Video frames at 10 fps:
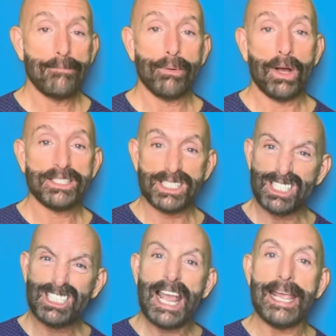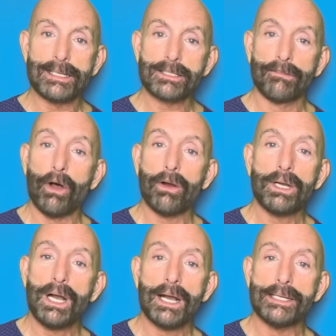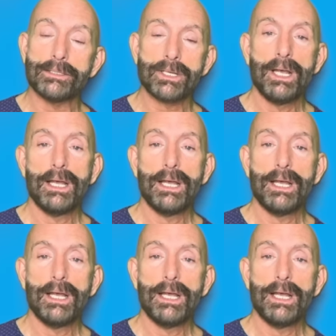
bought steaks of all kinds.